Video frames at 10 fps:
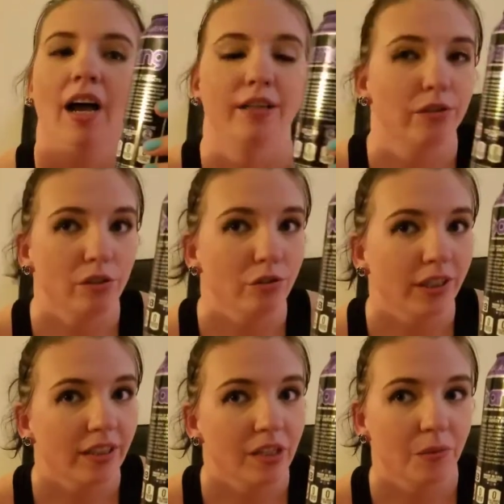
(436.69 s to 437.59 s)
I used to
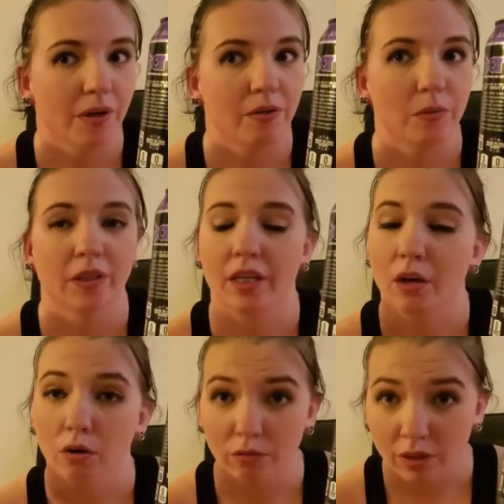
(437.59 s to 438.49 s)
drink these when I was
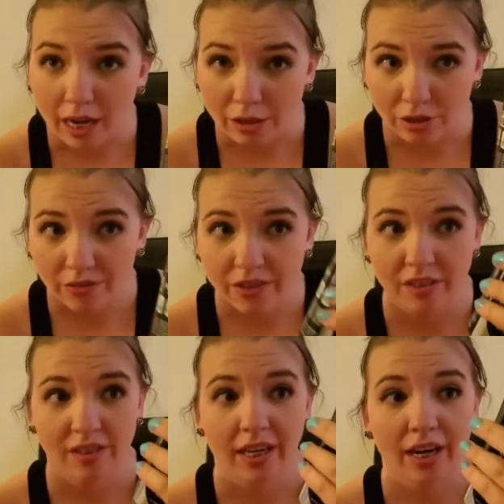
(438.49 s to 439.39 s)
working overnight shifts
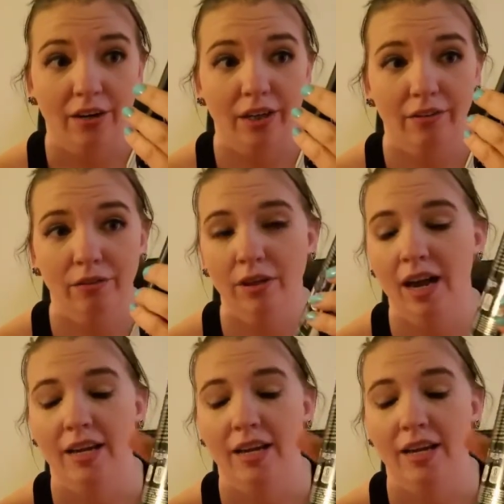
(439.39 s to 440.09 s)
as a caregiver,